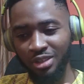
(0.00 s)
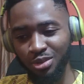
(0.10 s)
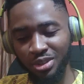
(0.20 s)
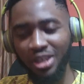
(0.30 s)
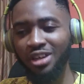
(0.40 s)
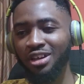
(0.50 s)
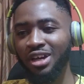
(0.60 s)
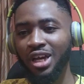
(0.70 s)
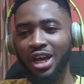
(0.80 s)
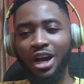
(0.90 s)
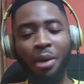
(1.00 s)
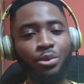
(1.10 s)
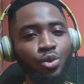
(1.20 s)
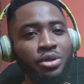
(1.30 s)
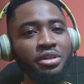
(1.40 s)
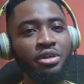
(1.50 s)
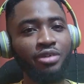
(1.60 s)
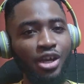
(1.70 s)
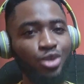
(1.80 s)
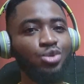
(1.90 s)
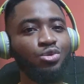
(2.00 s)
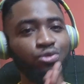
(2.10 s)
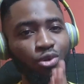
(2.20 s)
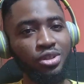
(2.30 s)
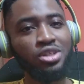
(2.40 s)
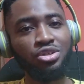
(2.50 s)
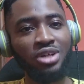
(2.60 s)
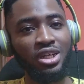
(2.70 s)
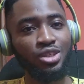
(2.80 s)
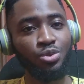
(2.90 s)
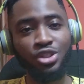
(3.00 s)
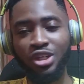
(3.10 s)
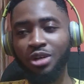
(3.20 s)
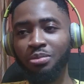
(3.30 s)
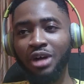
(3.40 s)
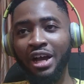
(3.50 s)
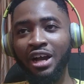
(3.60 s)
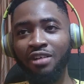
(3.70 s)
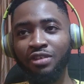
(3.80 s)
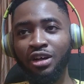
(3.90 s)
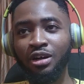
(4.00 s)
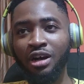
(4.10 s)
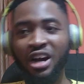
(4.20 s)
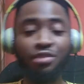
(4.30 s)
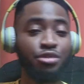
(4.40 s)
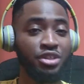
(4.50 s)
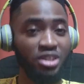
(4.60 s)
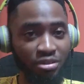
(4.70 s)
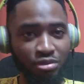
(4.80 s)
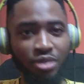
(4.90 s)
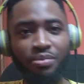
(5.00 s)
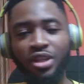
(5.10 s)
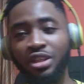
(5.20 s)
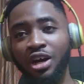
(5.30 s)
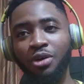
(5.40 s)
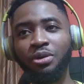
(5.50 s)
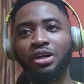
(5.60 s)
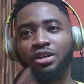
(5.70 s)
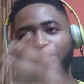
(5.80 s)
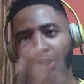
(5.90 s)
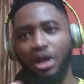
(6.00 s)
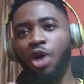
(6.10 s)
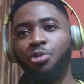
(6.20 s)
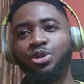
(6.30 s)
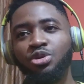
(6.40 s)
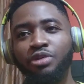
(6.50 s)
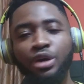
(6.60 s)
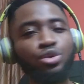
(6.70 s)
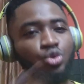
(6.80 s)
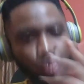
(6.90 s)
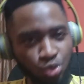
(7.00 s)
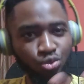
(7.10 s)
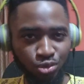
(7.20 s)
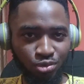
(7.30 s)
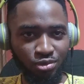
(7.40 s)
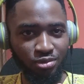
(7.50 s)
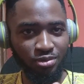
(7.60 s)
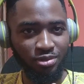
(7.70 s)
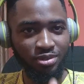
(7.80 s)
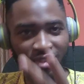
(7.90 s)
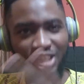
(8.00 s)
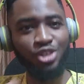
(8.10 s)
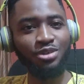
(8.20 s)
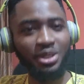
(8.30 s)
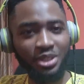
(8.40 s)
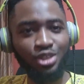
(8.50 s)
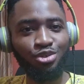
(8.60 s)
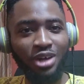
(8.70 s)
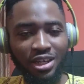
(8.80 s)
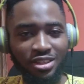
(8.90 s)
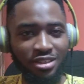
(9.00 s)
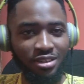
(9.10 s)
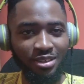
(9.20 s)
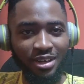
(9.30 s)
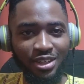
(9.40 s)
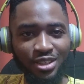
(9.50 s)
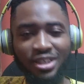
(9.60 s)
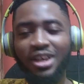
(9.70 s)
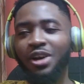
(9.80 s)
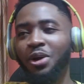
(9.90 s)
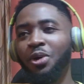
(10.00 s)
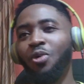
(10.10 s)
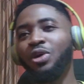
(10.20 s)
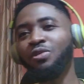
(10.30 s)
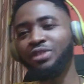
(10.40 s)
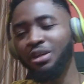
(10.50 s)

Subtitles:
today I'm doing a reaction to 4 diss tracks, which I have received. Now, I'll be doing a reaction to 2 Nigerian diss tracks, right? A while